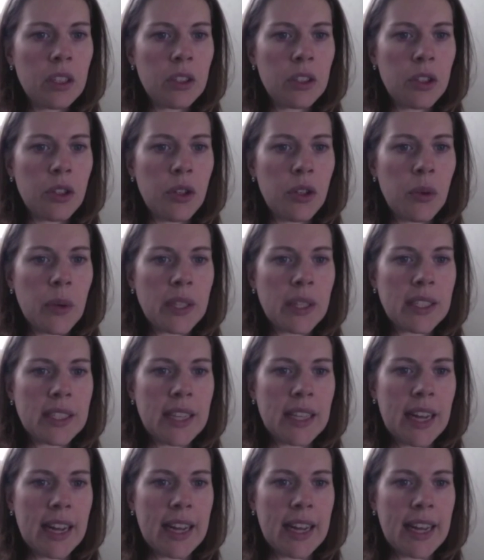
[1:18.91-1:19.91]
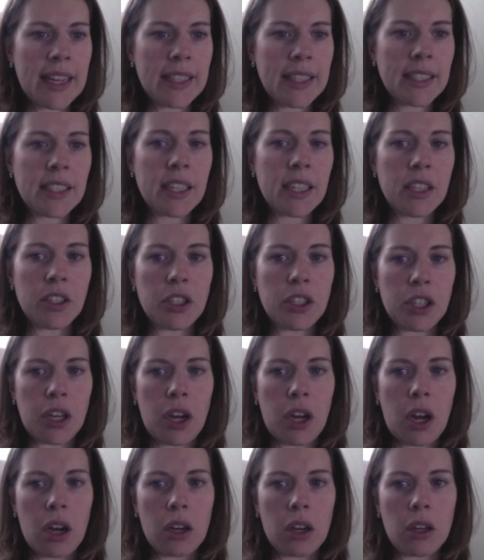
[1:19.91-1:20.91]
to USCIS in
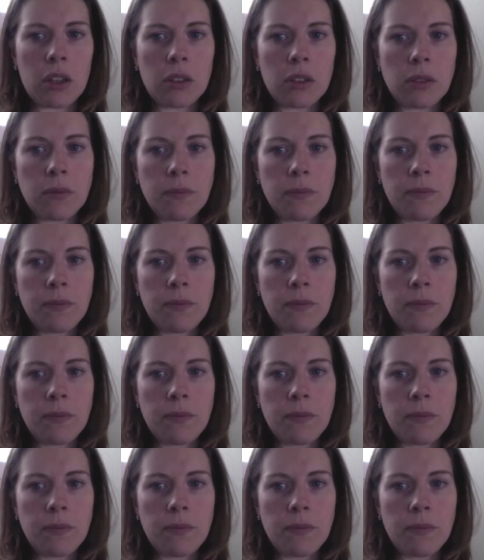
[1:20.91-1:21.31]
Chicago.